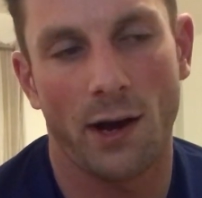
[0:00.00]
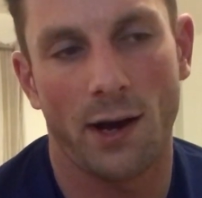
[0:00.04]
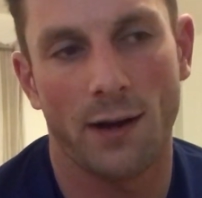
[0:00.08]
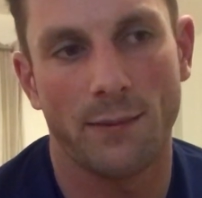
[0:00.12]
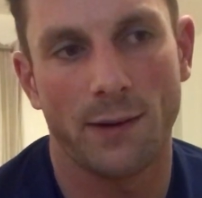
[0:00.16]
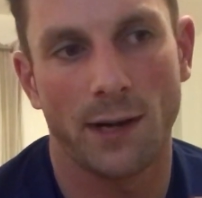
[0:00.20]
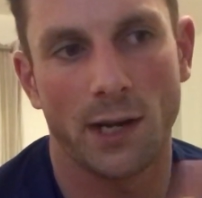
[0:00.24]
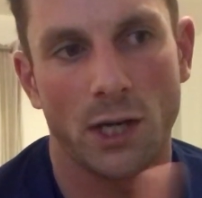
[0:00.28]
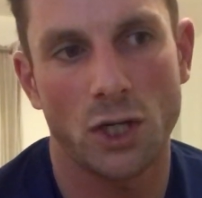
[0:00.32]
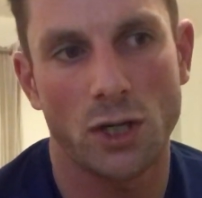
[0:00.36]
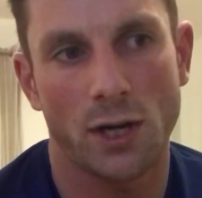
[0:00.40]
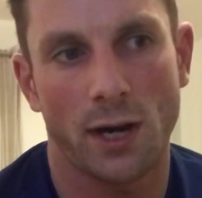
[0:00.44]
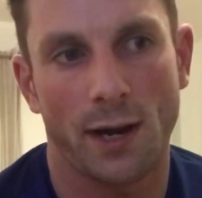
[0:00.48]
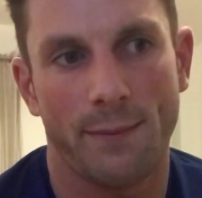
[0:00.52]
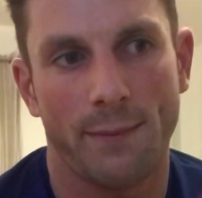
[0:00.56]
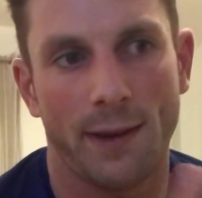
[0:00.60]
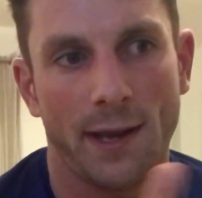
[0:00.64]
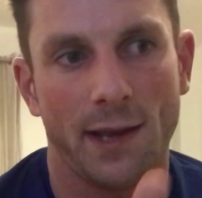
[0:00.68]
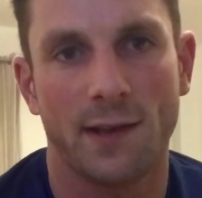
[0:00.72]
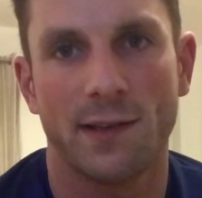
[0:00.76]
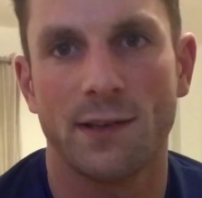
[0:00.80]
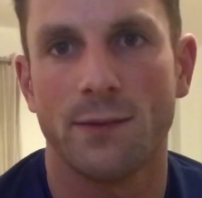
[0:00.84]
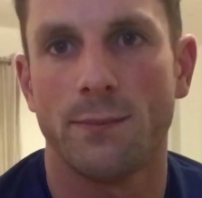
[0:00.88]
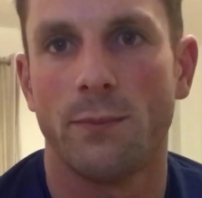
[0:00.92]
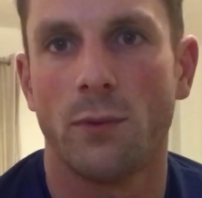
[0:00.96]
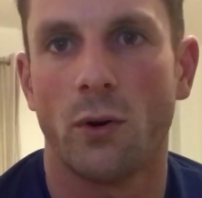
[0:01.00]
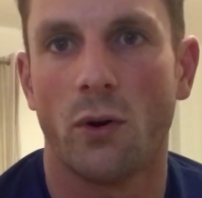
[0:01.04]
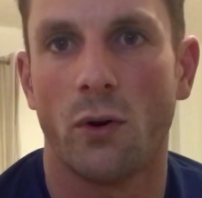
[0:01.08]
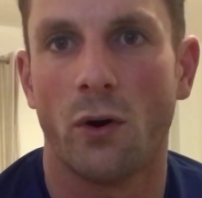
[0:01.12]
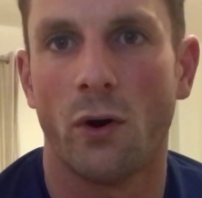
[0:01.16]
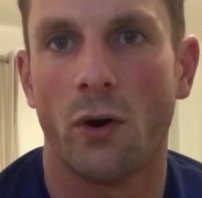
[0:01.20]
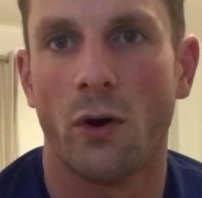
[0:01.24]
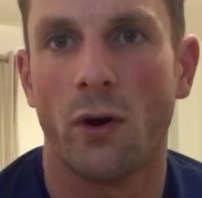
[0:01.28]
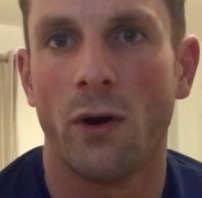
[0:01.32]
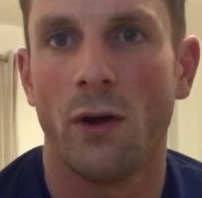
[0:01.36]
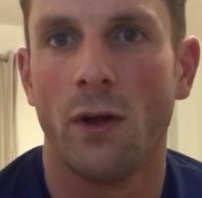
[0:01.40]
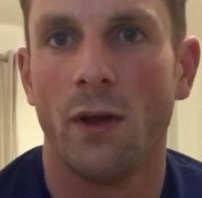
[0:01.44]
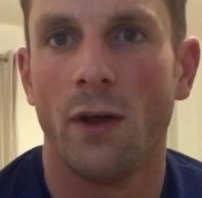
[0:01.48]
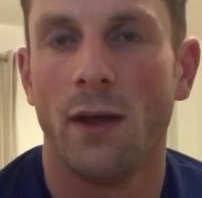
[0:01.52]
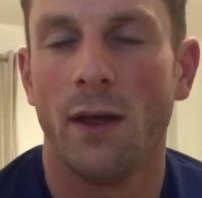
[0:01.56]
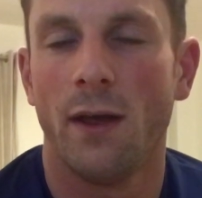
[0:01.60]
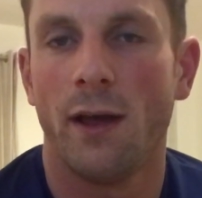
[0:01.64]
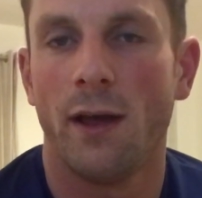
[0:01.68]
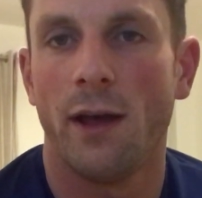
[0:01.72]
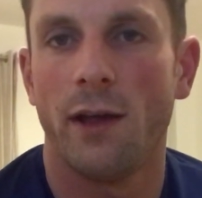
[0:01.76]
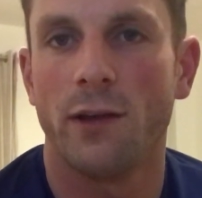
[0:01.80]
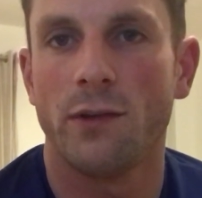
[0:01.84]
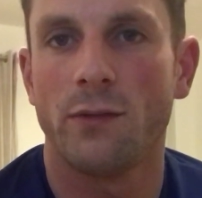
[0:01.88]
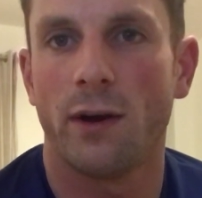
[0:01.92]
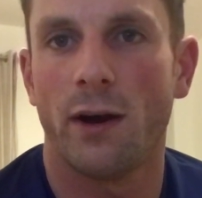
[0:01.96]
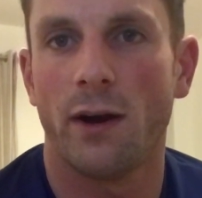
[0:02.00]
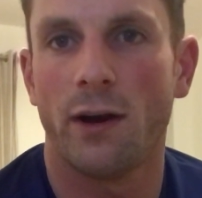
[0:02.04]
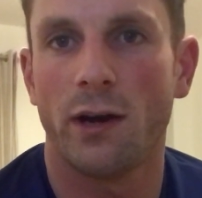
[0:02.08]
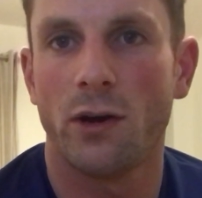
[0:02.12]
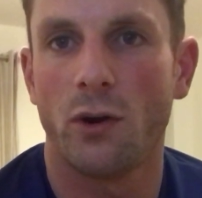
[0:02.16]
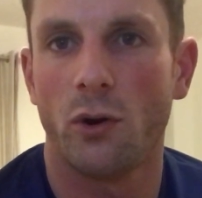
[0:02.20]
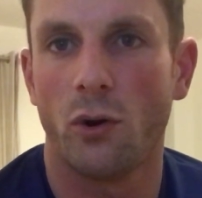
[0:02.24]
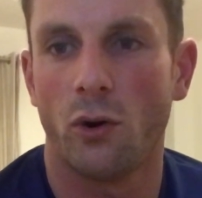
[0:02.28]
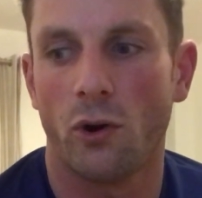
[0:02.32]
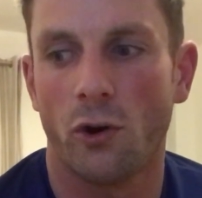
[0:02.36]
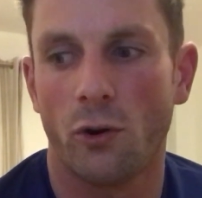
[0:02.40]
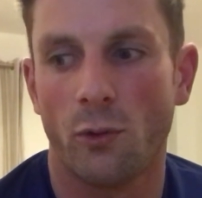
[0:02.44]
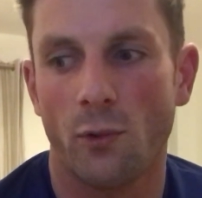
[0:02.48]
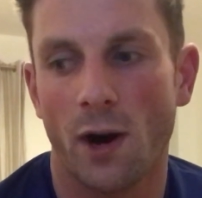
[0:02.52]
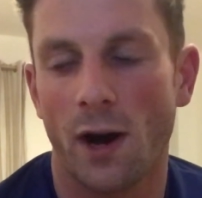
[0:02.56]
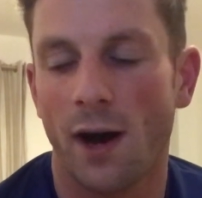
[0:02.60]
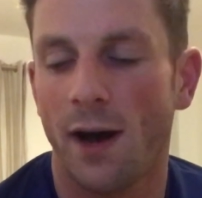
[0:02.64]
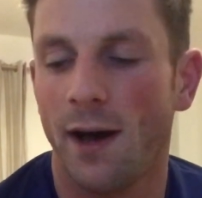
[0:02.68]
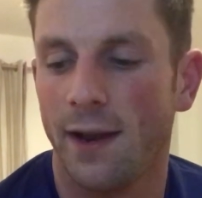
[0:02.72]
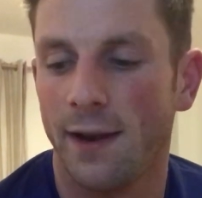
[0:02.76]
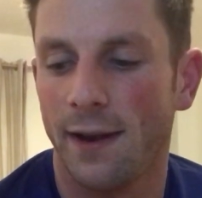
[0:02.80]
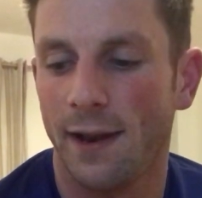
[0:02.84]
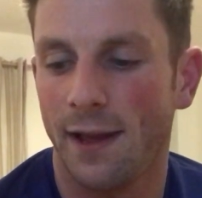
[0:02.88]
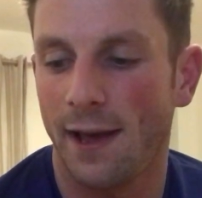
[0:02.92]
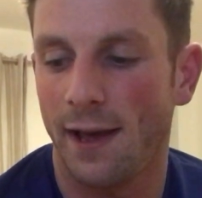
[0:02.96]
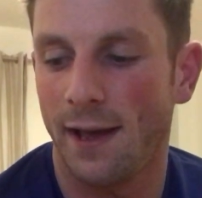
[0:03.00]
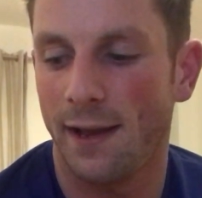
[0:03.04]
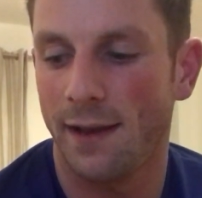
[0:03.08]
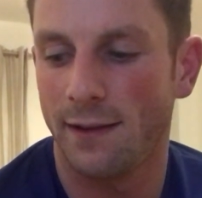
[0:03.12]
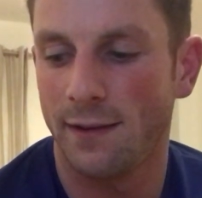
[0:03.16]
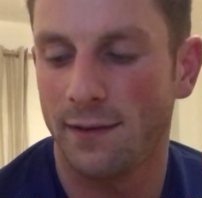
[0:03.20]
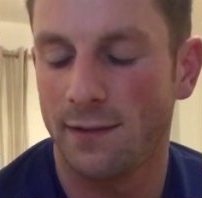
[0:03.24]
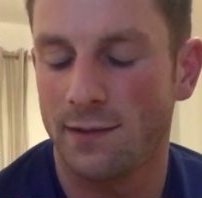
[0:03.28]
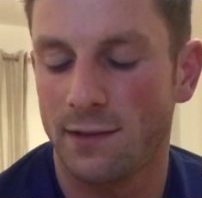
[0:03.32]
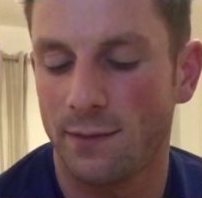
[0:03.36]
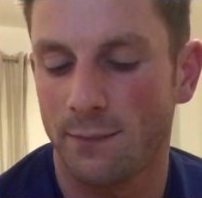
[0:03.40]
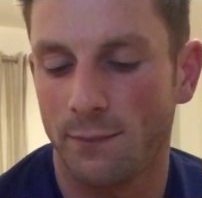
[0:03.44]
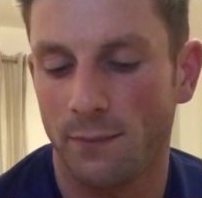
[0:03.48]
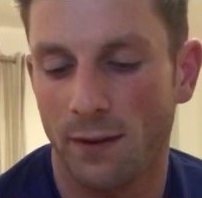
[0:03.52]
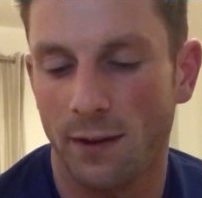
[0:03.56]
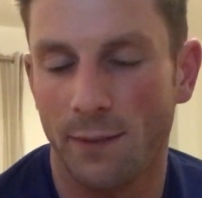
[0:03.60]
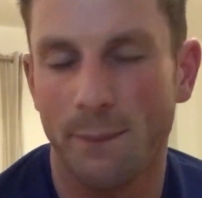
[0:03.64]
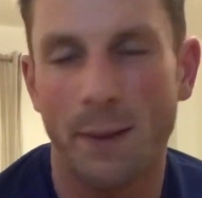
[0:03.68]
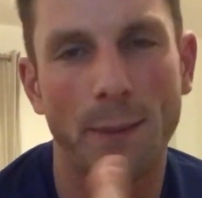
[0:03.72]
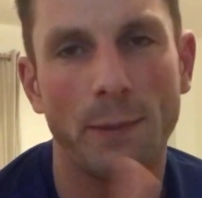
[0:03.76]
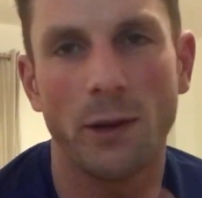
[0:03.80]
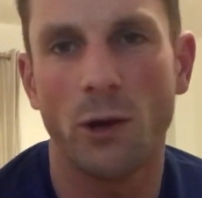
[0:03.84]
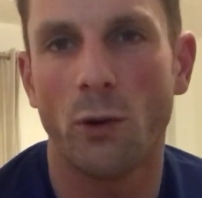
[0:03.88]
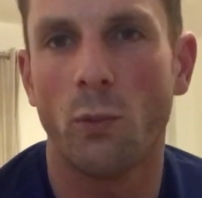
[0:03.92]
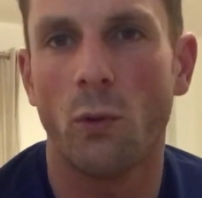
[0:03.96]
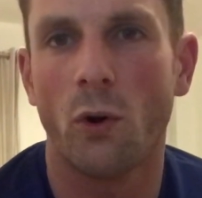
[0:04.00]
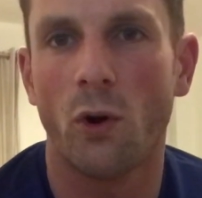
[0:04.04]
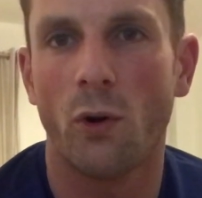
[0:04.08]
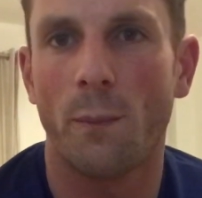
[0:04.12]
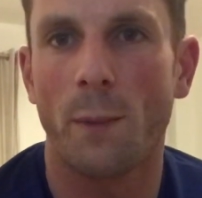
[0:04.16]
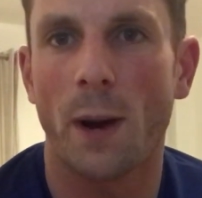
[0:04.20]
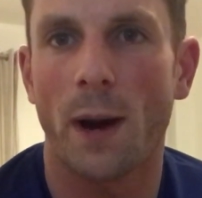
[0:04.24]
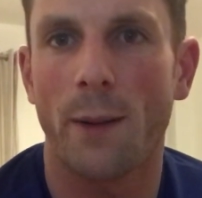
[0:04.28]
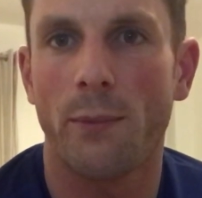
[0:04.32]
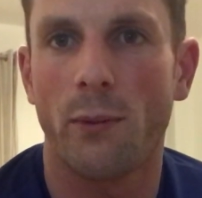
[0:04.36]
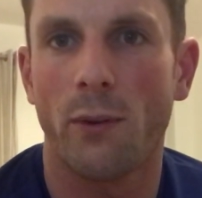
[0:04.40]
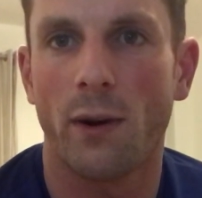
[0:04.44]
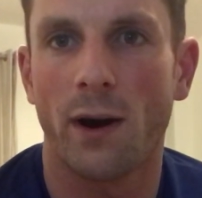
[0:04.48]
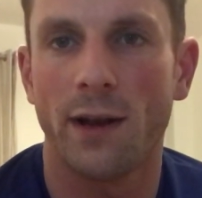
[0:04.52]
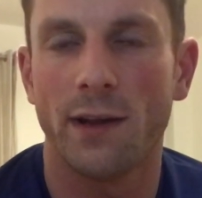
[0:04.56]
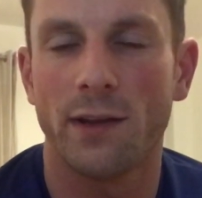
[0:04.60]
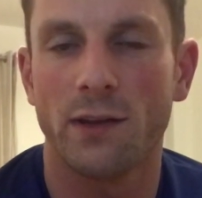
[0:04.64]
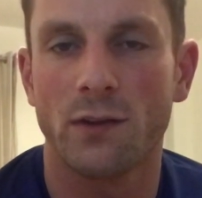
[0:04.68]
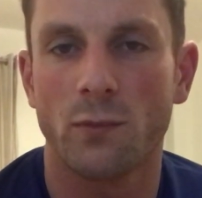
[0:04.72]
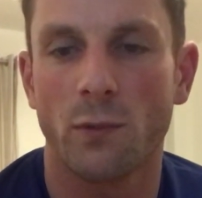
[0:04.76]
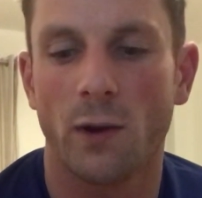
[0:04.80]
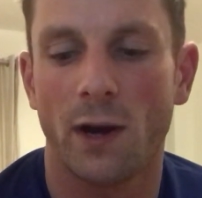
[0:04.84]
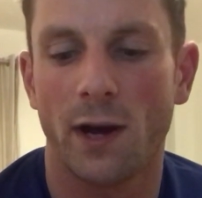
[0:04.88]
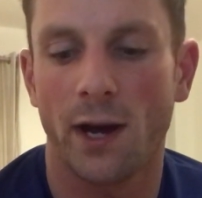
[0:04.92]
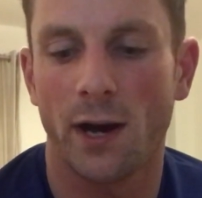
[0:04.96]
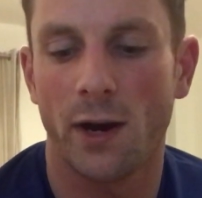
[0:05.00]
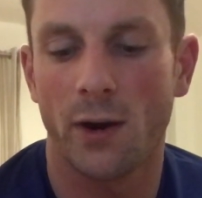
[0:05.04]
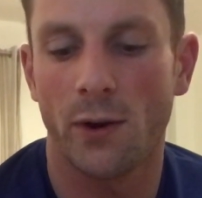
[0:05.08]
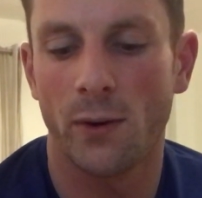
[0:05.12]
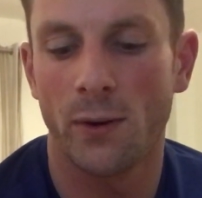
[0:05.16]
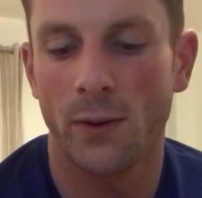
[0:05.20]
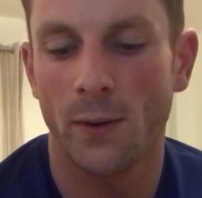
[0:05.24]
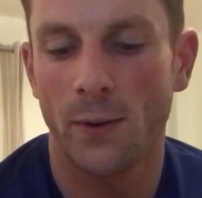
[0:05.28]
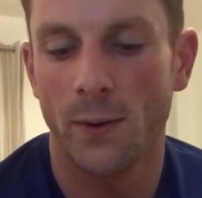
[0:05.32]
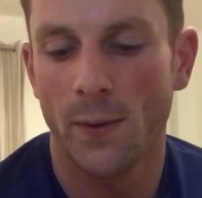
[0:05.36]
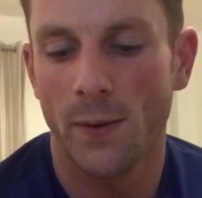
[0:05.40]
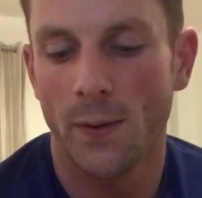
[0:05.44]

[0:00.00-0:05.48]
I'm going to try and make some more as well, a core one and maybe a warm-up one as well.